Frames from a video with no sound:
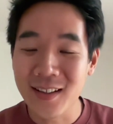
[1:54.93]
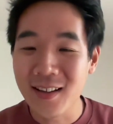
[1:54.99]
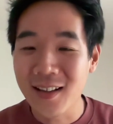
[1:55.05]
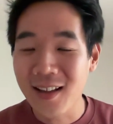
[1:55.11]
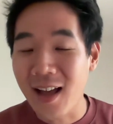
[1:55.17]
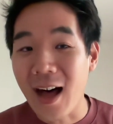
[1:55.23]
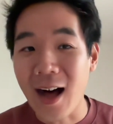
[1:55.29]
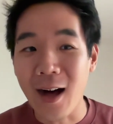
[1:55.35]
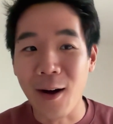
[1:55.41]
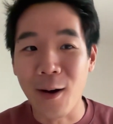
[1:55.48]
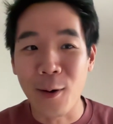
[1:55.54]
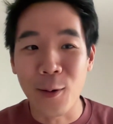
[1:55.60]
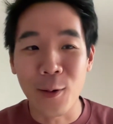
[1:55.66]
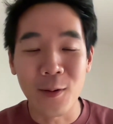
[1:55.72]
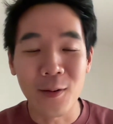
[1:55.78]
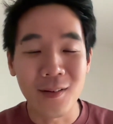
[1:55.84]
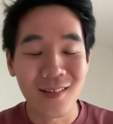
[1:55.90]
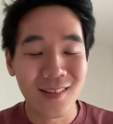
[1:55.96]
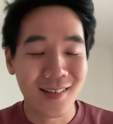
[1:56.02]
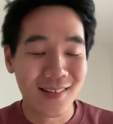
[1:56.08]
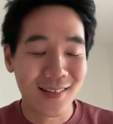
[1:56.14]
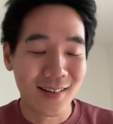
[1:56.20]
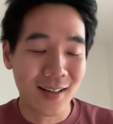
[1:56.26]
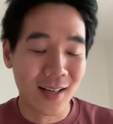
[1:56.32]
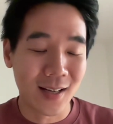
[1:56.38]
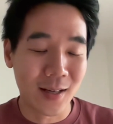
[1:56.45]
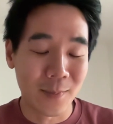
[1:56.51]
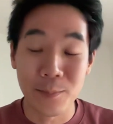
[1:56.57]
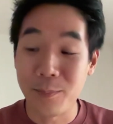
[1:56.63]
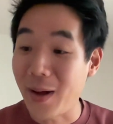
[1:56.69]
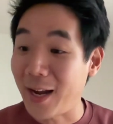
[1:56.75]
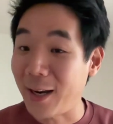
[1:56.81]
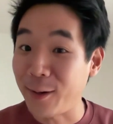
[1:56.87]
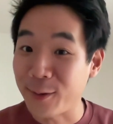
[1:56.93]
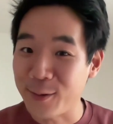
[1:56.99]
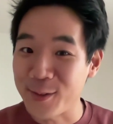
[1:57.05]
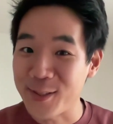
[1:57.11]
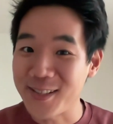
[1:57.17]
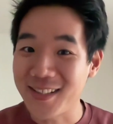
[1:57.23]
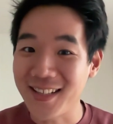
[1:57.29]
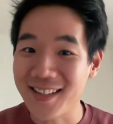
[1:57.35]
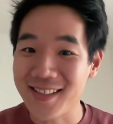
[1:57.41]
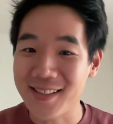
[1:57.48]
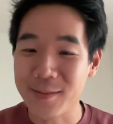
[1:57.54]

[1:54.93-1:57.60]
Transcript: how bioacoustics,